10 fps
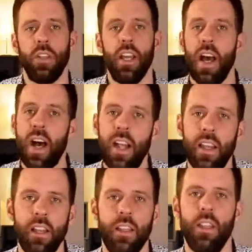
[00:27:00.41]

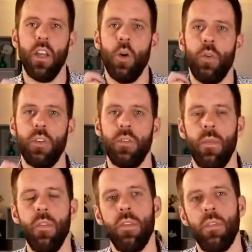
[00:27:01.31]
highlighting what is
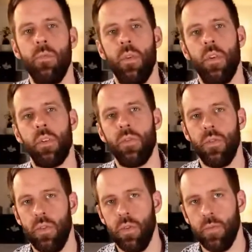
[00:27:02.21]
most important to
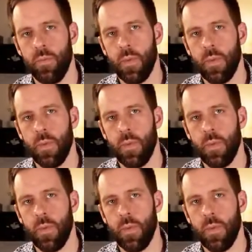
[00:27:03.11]
you.